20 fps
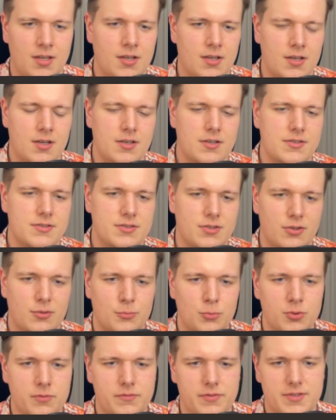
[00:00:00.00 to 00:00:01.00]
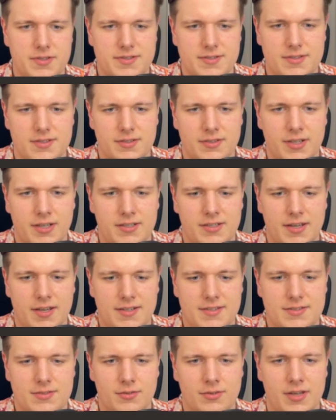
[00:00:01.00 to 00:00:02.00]
So the move is knight
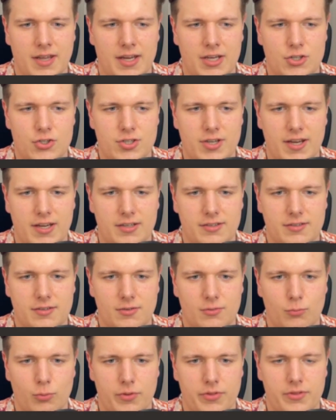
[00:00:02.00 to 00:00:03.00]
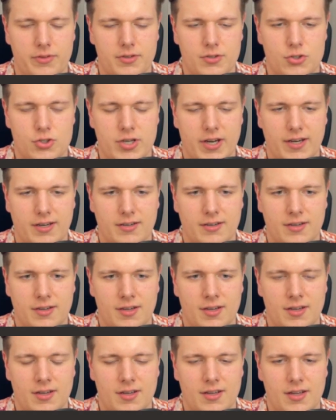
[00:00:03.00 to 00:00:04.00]
takes on h8 with check
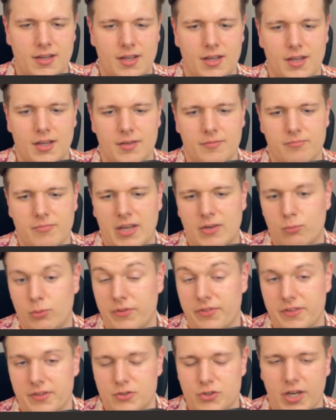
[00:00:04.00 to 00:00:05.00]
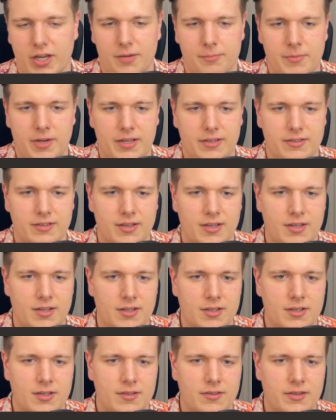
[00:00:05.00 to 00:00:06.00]
and with checkmate.
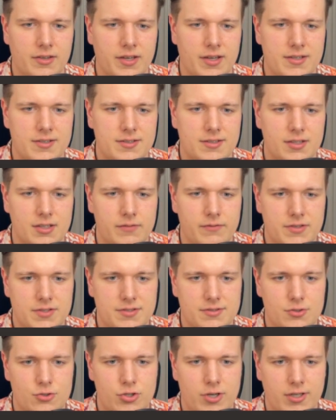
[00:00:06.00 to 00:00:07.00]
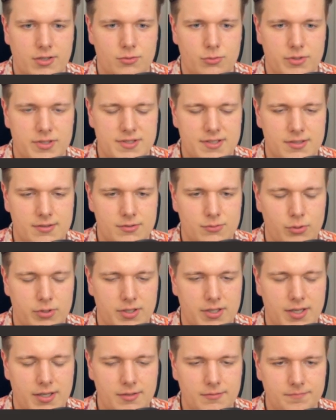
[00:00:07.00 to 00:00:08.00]
The knight delivers the check to the
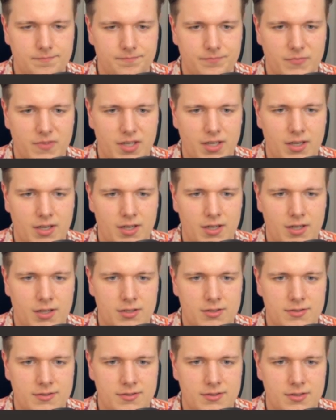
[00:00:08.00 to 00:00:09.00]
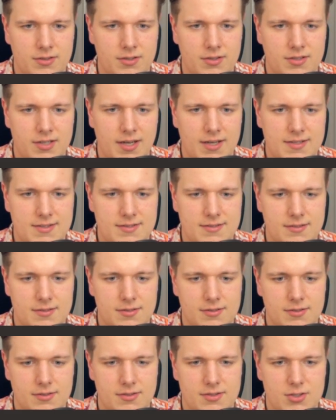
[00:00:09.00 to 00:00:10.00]
king and takes
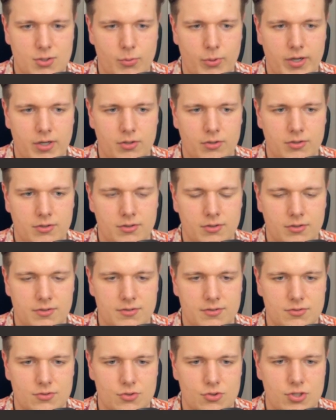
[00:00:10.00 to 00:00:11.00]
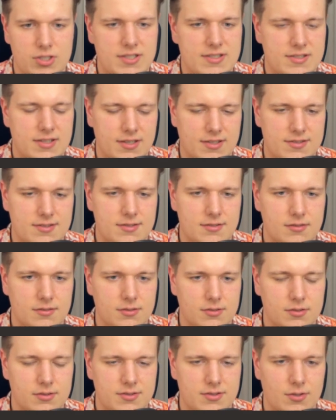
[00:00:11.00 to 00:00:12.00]
the square on g6,
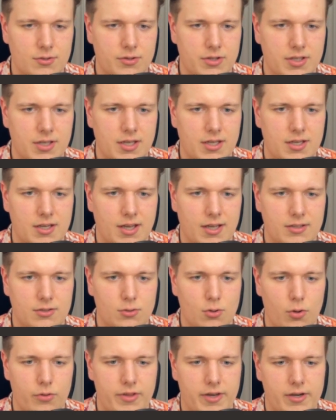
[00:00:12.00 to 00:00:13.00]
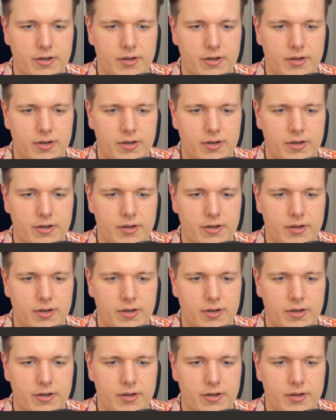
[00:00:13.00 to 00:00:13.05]
so the king can't go there.